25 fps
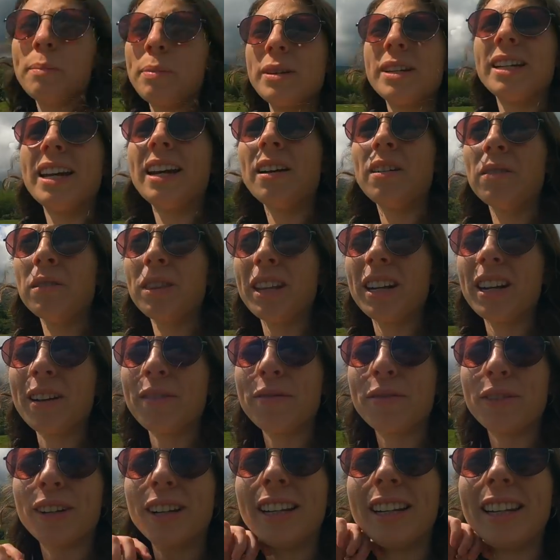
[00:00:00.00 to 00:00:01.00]
But now that
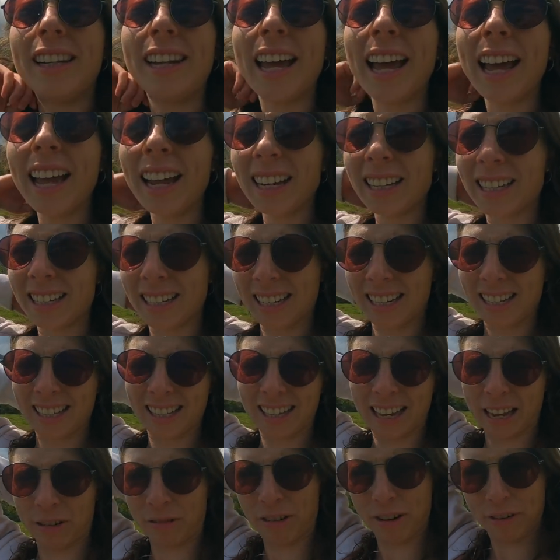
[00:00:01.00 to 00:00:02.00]
I've landed in
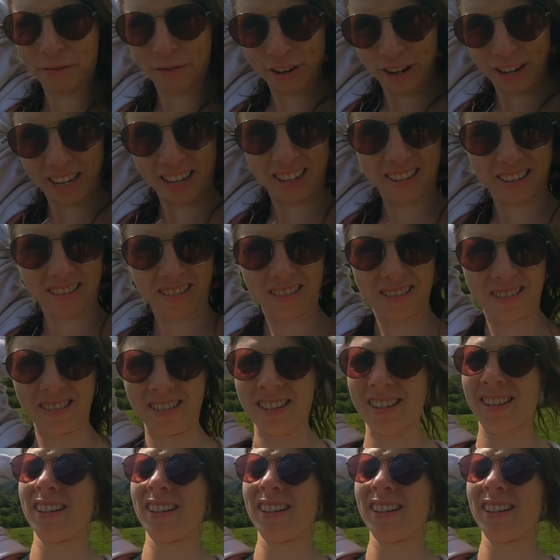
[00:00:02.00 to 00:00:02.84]
San Rafael,